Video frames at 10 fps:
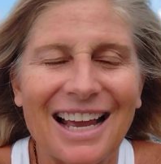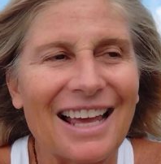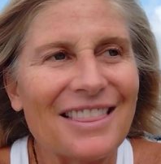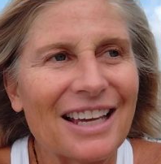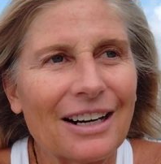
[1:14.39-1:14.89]

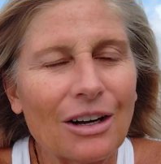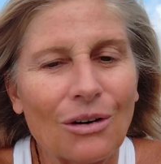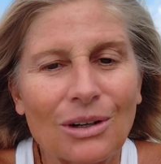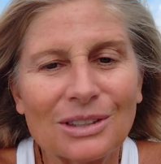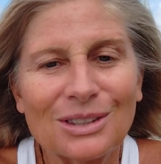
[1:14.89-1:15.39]
And then I
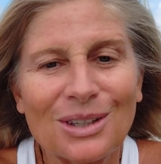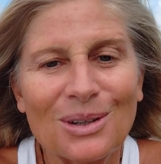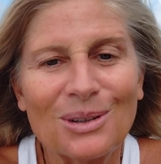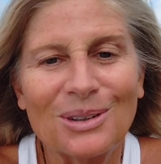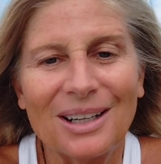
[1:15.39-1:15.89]

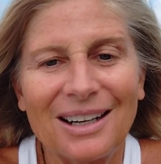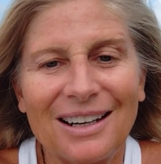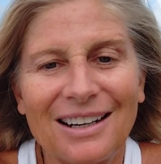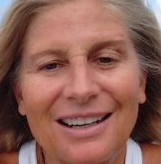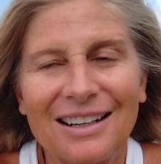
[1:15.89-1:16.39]
also,
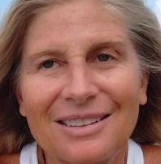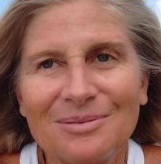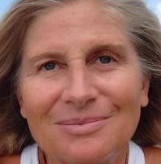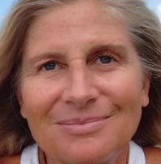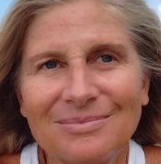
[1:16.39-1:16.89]
uh,